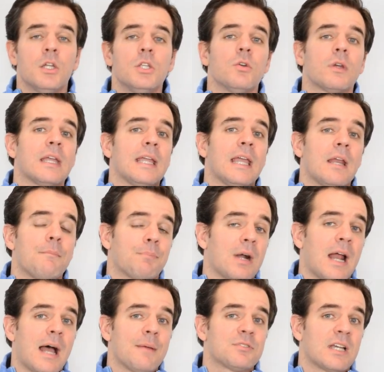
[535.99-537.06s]
you can get
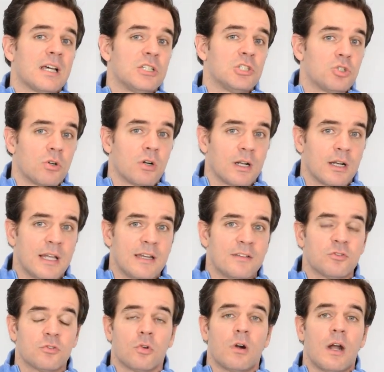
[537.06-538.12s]
perhaps a
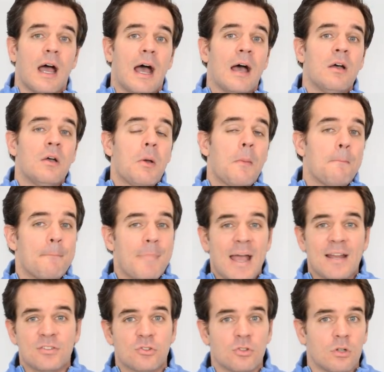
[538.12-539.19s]
journalist or a
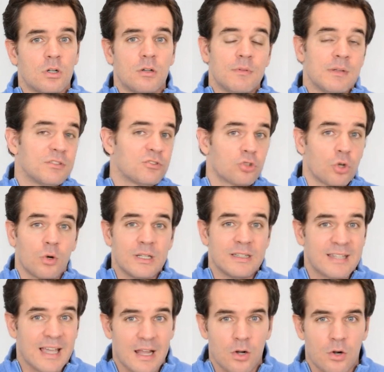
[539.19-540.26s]
master
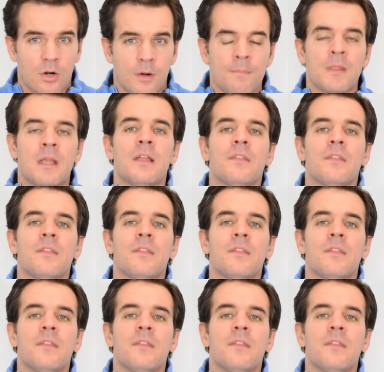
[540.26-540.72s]
storyteller